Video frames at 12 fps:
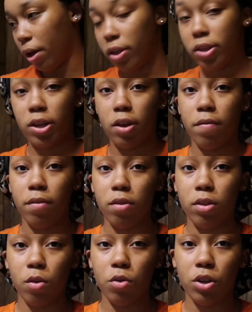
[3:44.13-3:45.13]
my
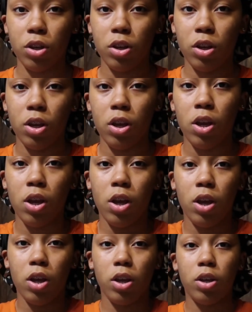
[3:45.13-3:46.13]
Cetaphil lotion
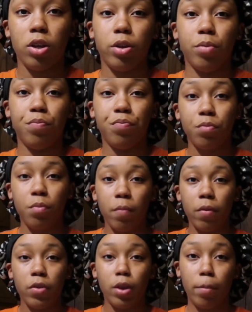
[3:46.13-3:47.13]
um,
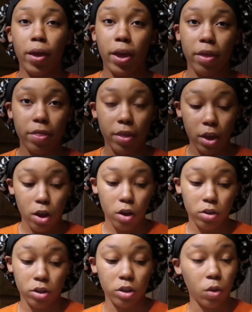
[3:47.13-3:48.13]
to make it thicker
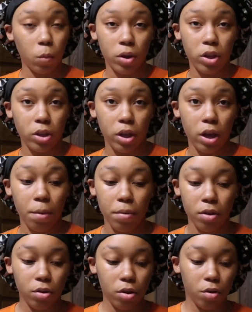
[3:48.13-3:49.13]
since it's the winter time,
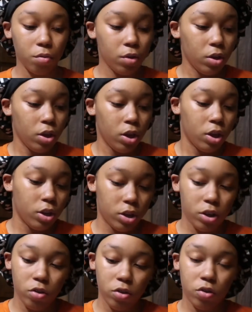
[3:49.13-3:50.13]
and you know,
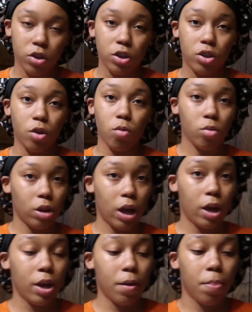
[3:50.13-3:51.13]
this is just so
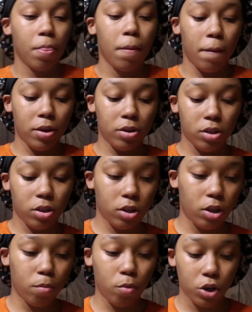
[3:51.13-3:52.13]
light. It's still a
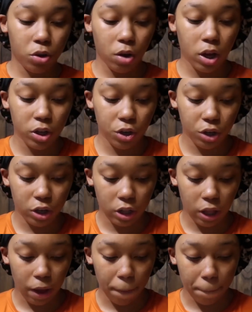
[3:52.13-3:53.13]
good moisturizer, it's just
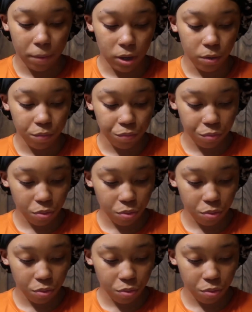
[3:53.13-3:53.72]
light, but